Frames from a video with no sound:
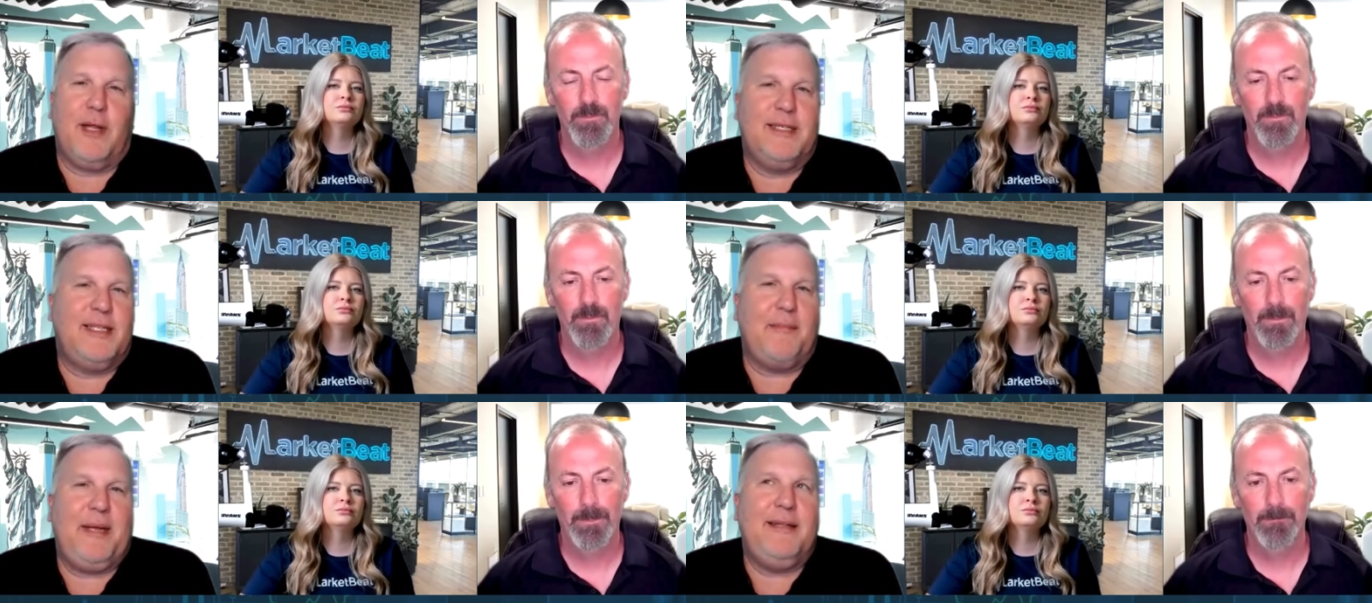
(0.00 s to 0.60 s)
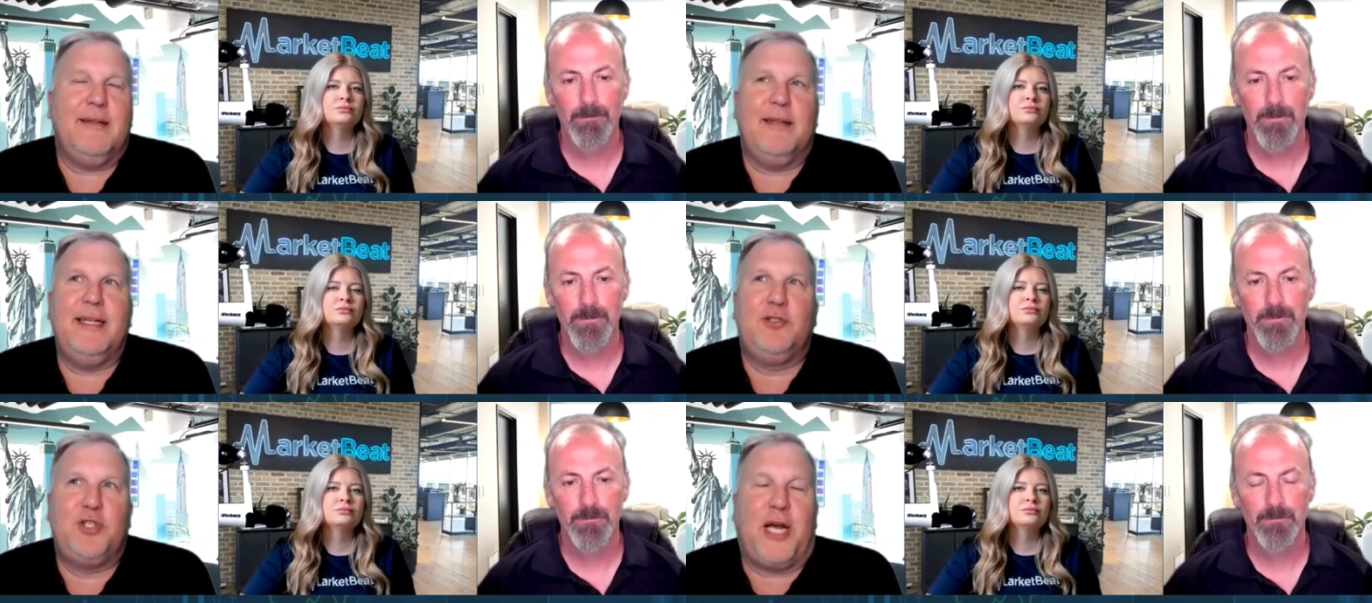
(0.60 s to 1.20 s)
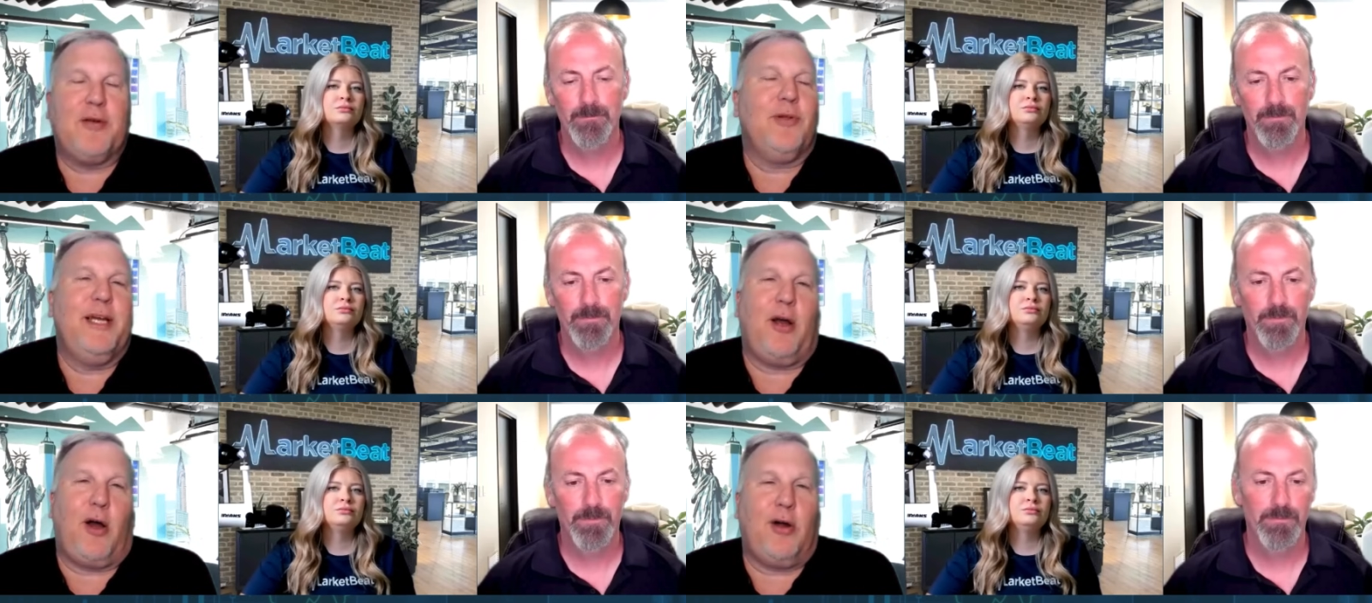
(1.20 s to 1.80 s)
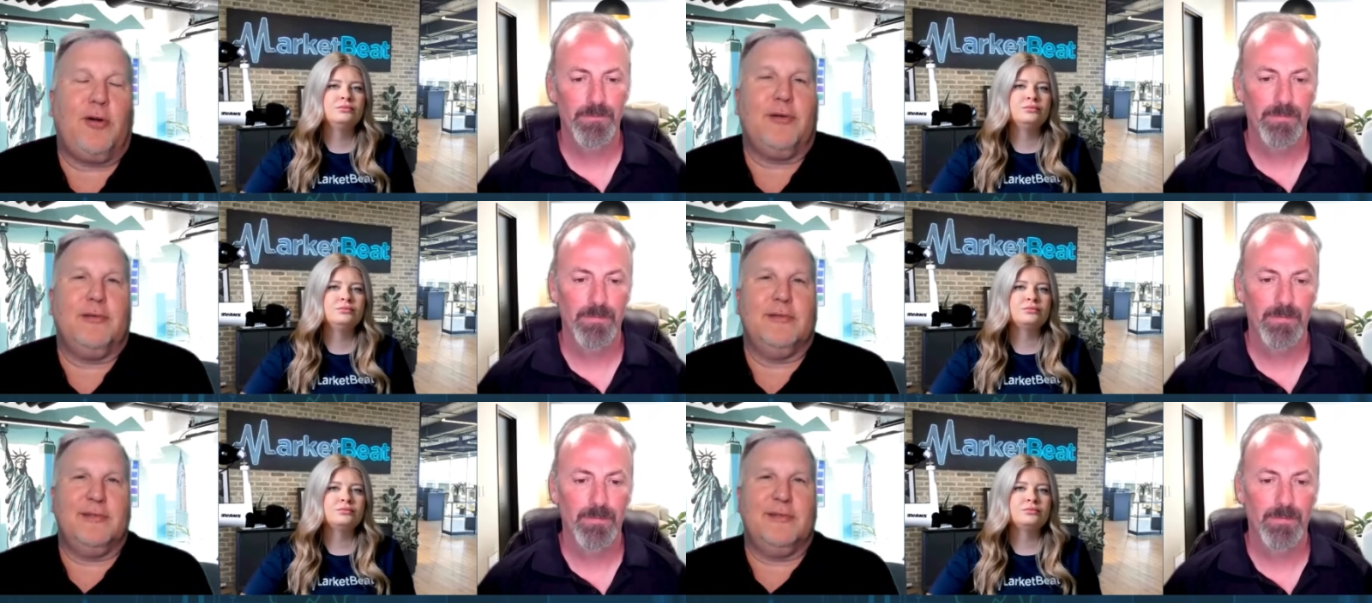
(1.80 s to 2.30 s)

Speaker 1: Lacey. I mean, these generally are.